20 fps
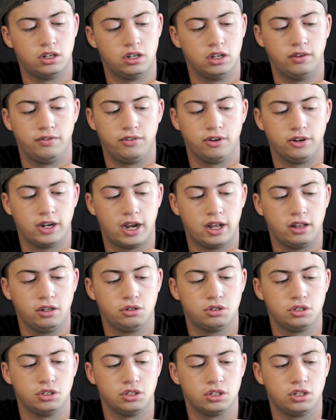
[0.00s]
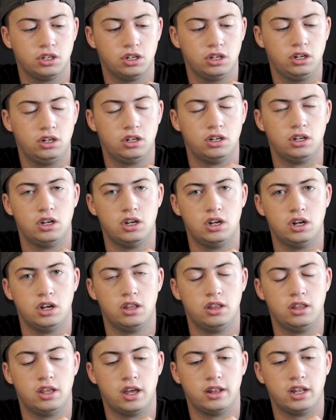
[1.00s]
If your dilution's good,
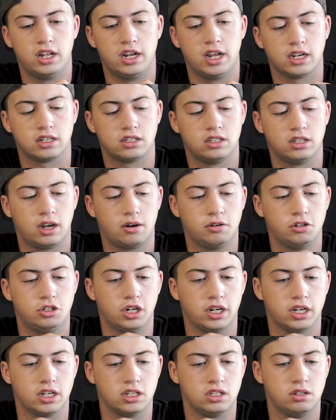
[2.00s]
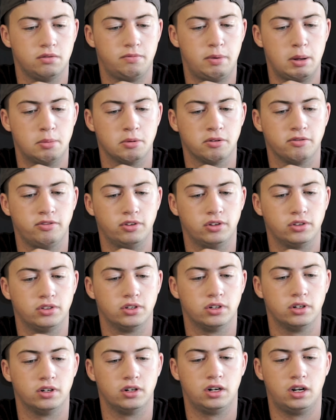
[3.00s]
then the next thing I would check is the paper
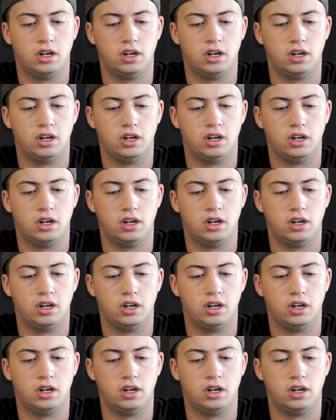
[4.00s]
filter,